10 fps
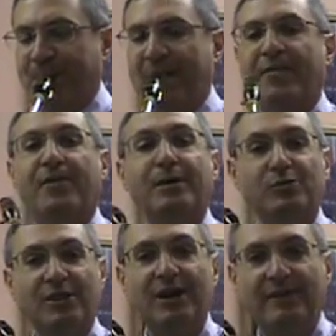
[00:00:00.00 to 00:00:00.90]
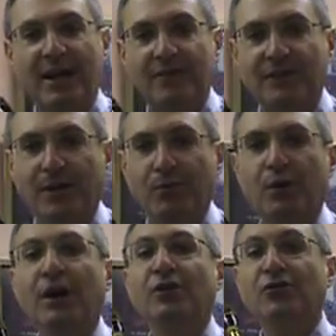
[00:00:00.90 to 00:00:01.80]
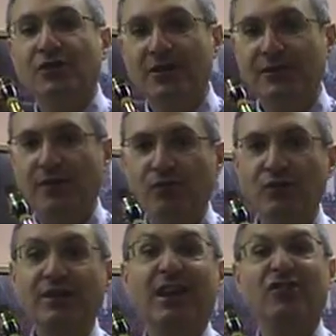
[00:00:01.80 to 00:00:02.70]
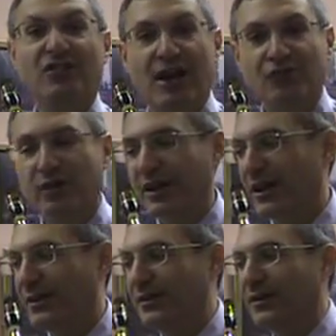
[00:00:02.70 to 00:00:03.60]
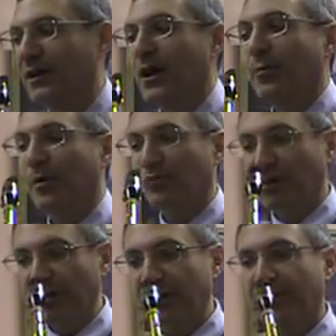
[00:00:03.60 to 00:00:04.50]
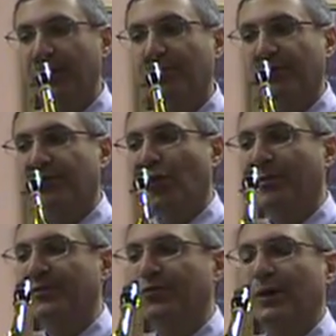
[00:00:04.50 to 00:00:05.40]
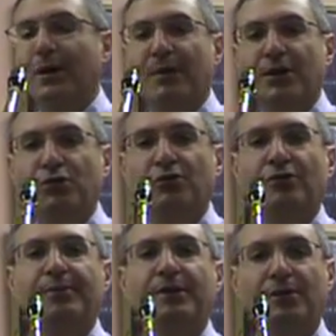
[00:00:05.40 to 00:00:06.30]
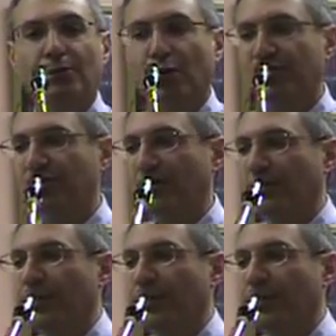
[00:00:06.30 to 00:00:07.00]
Now that was kind of out of tempo, just to give you a really exaggerated idea. But really in performance, what I might do is something a little more subtle.